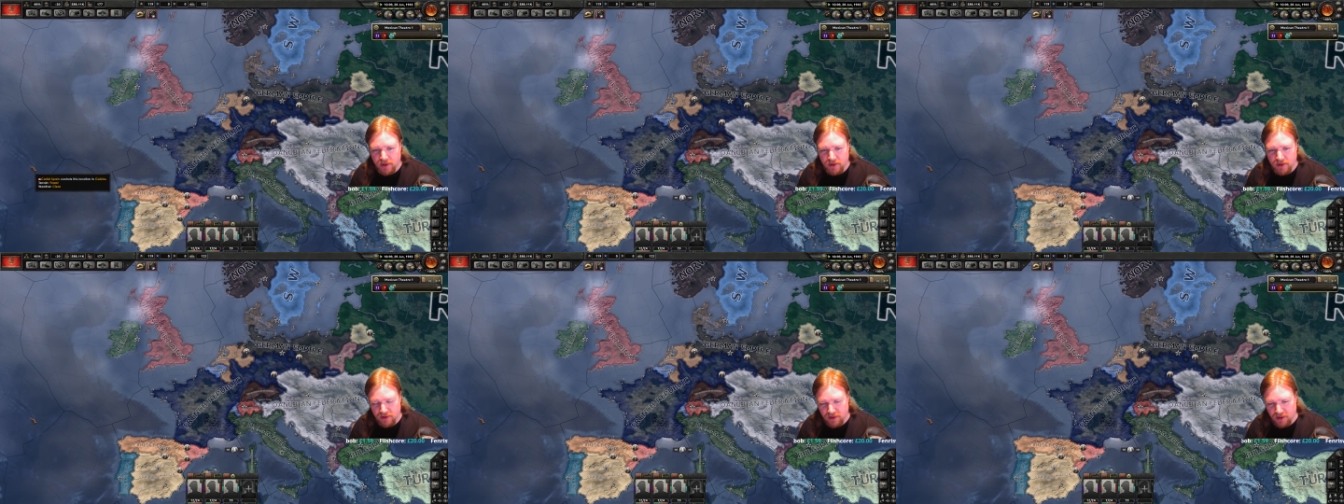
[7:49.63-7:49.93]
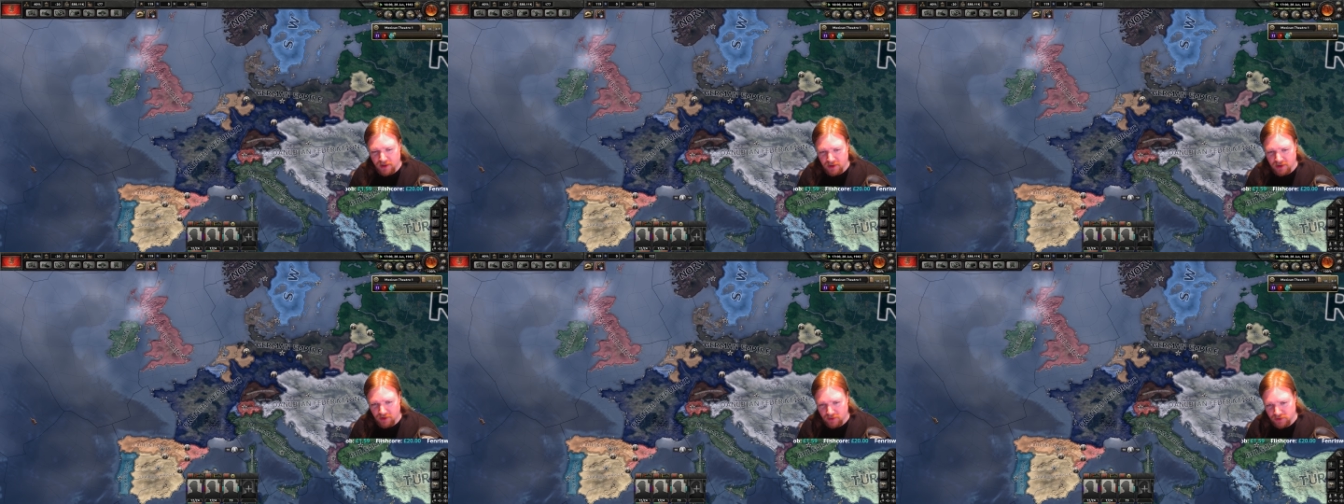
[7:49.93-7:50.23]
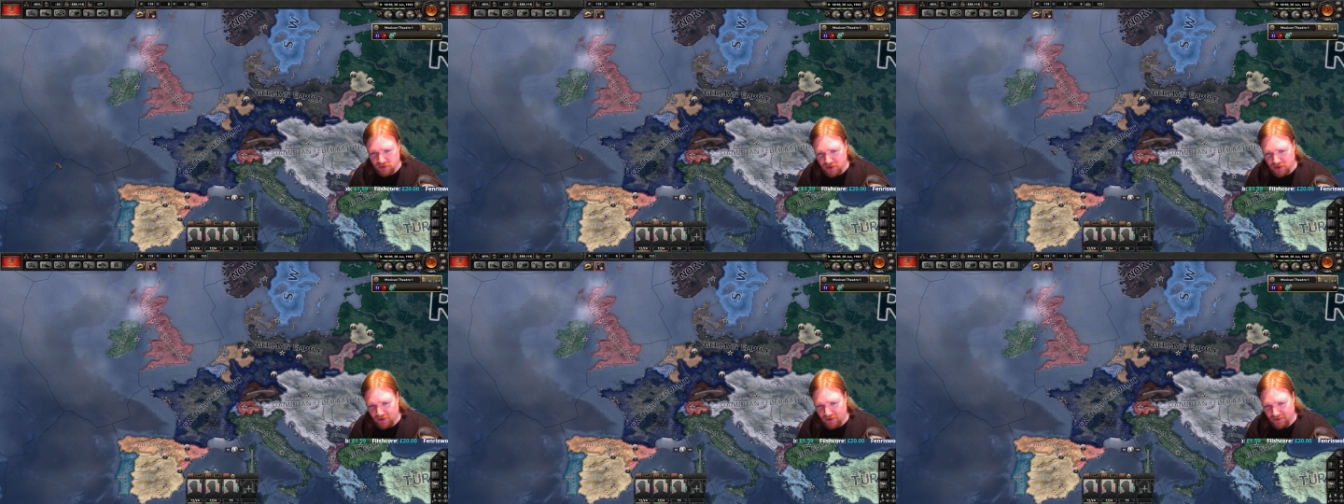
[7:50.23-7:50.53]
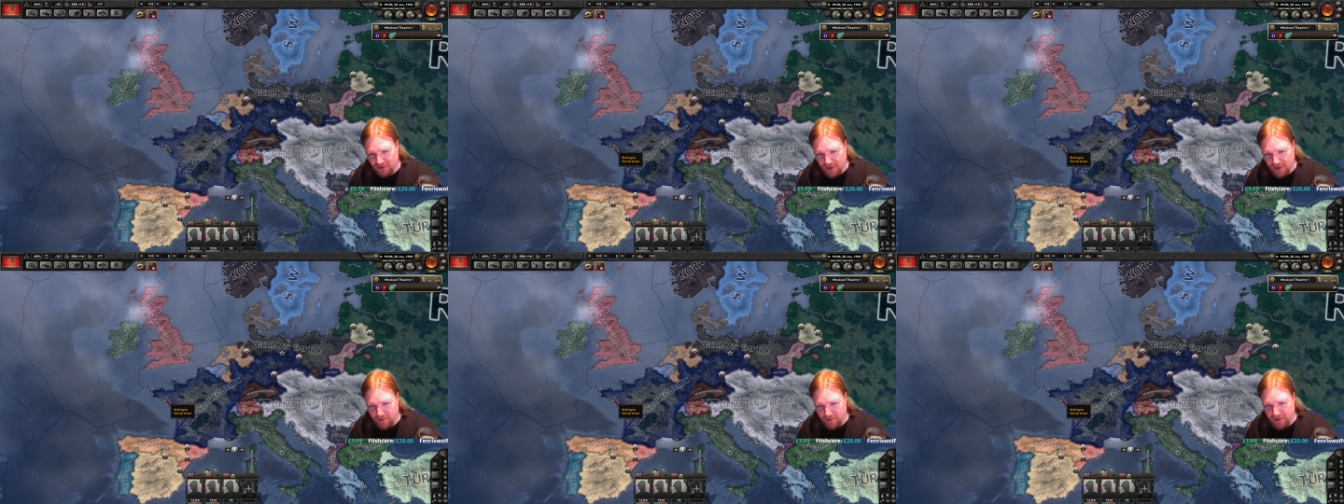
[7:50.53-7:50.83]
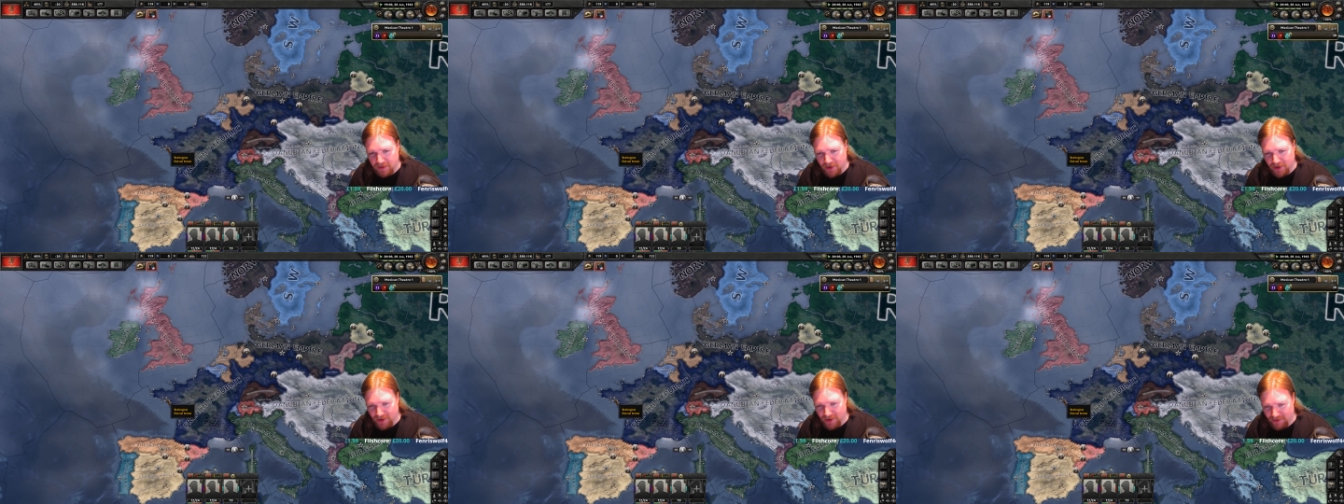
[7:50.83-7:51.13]
then the Entente came in
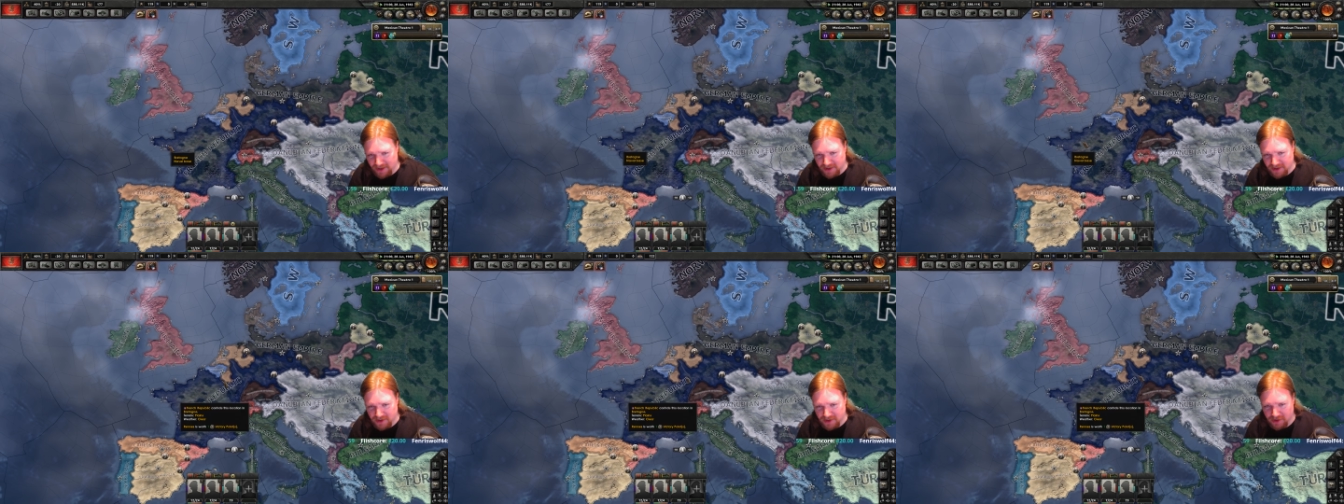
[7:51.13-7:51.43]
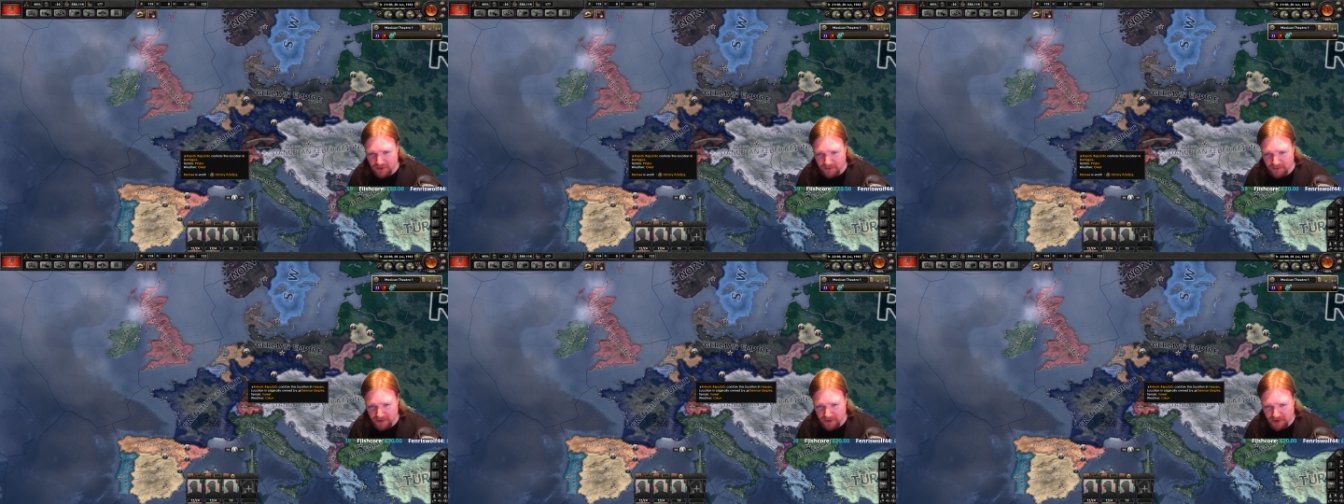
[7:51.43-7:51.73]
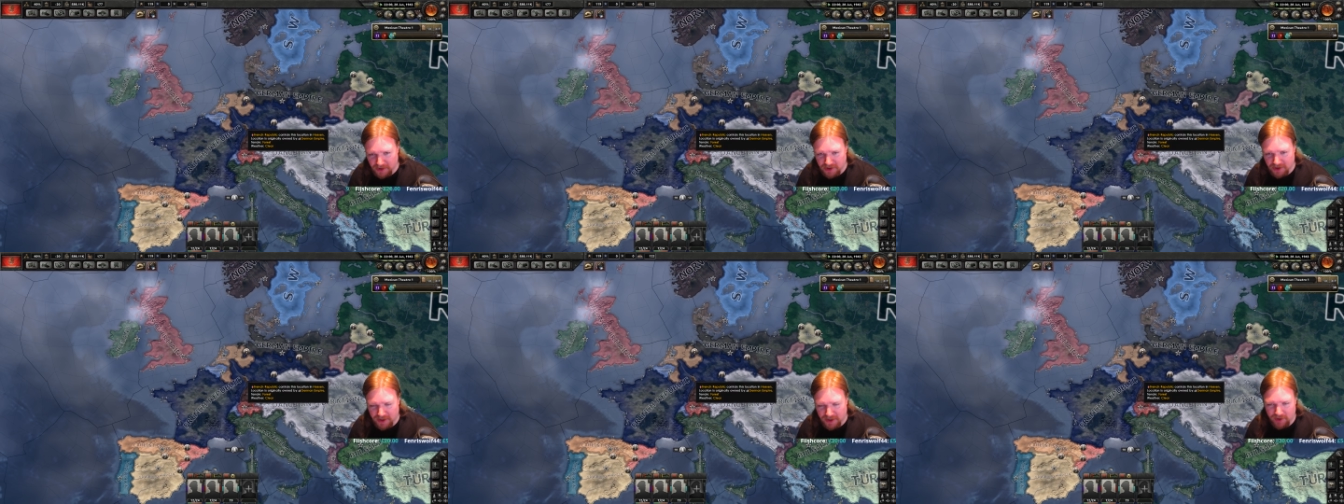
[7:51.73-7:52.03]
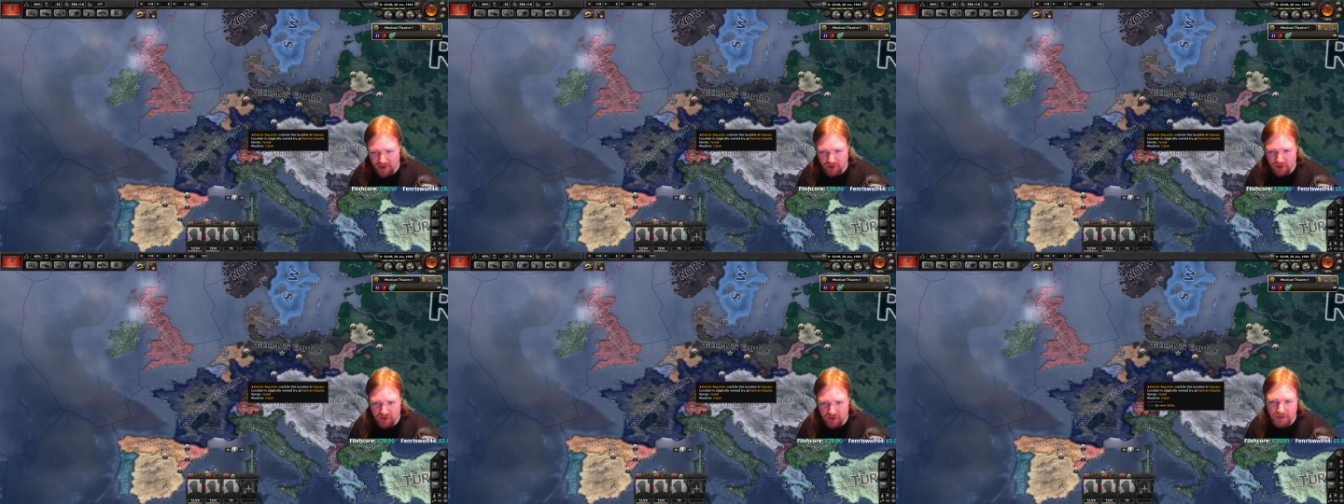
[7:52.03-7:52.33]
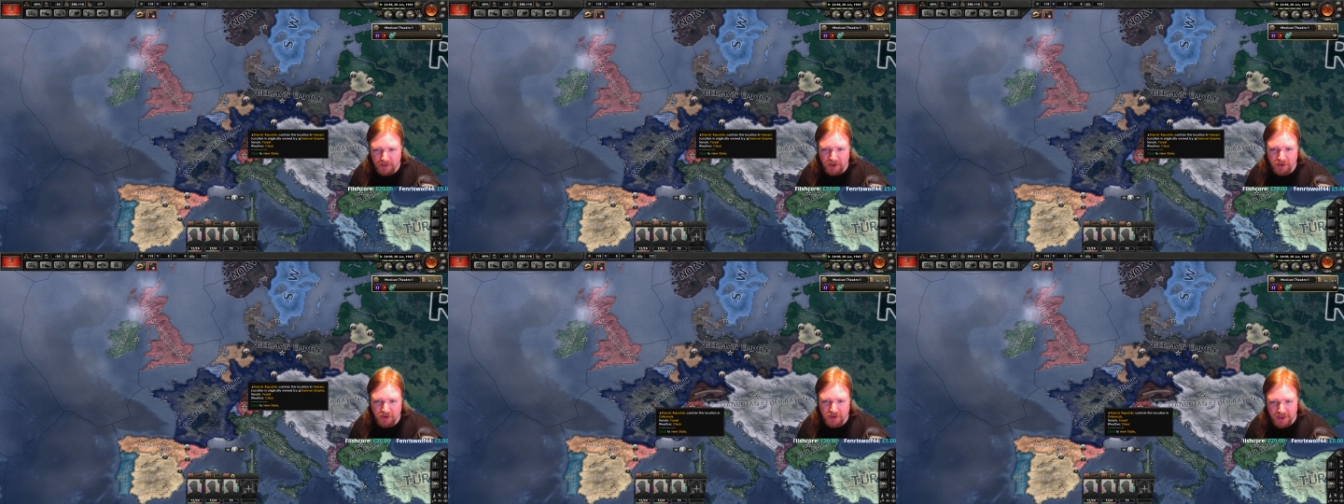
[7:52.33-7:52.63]
behind the communes, took out the
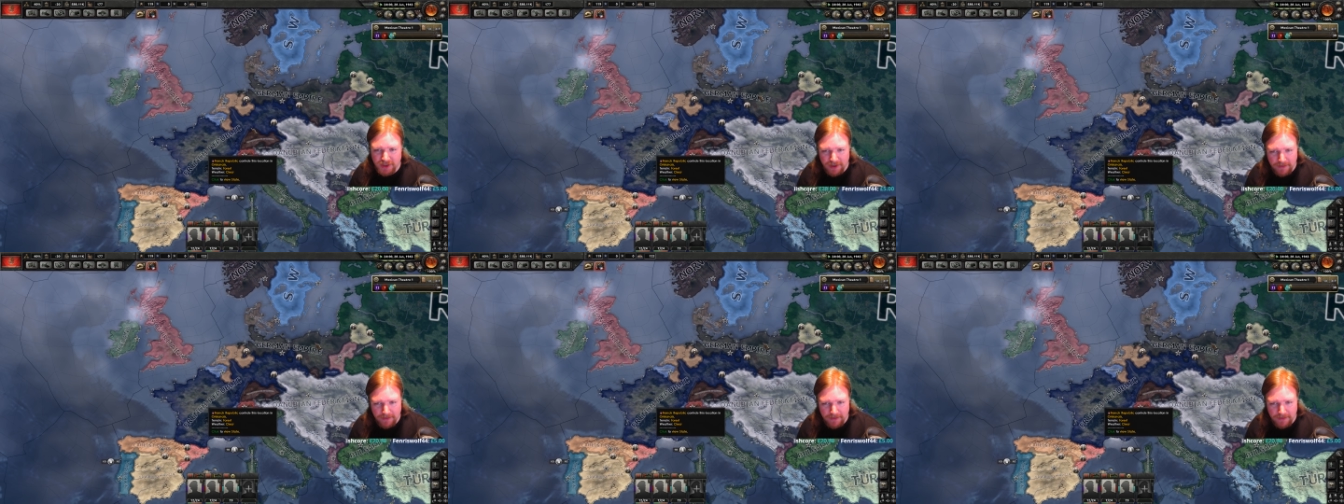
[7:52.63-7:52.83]
communes,